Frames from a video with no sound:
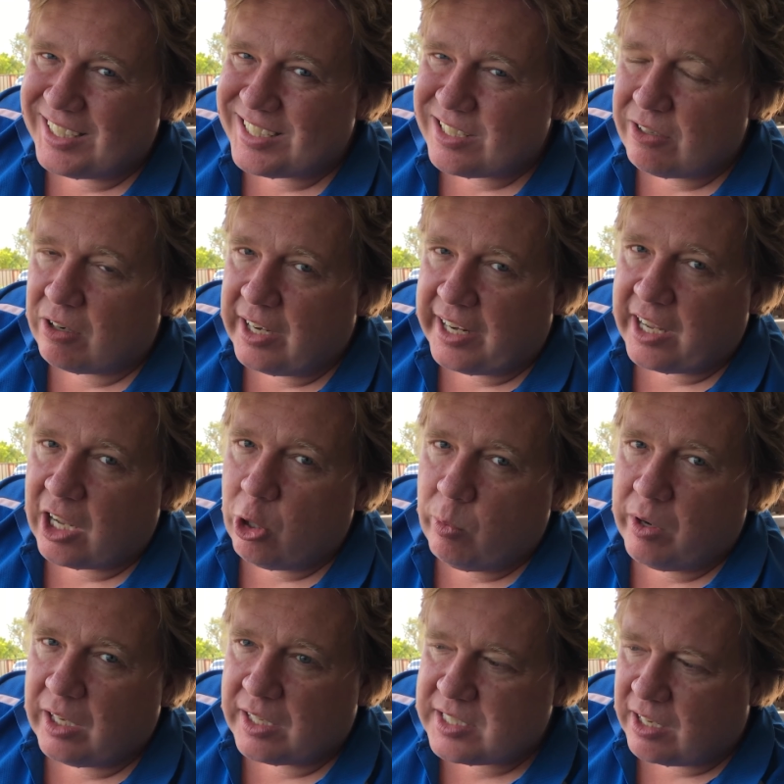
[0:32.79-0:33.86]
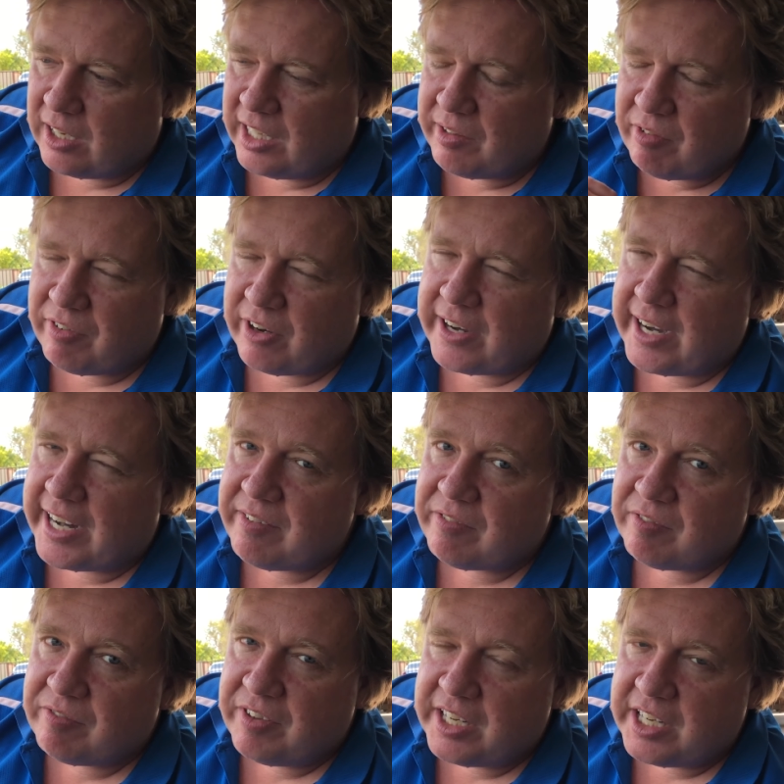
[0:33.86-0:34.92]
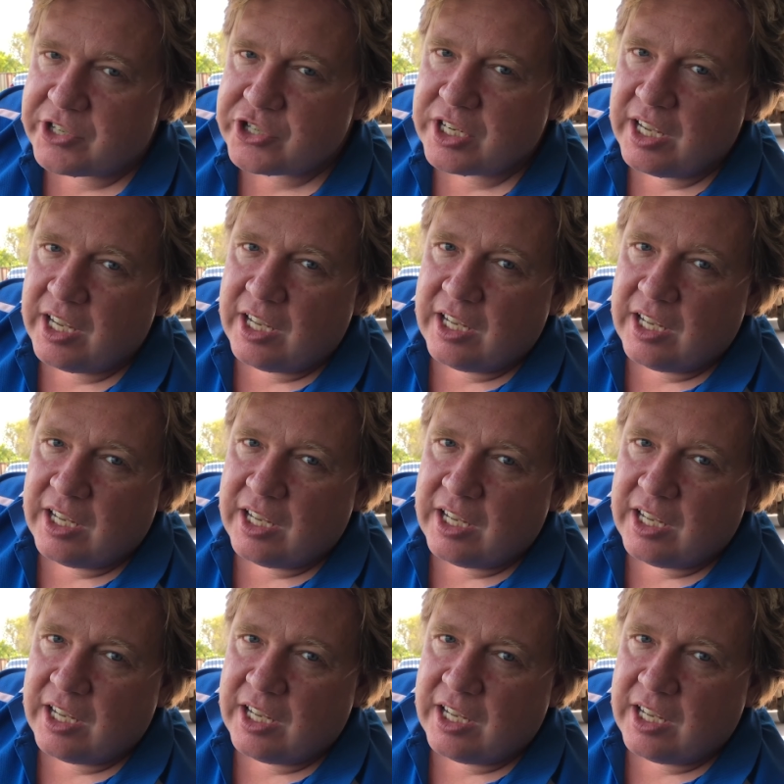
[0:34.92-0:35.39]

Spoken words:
it's not going to go well, it's going to leave a very uneven finish.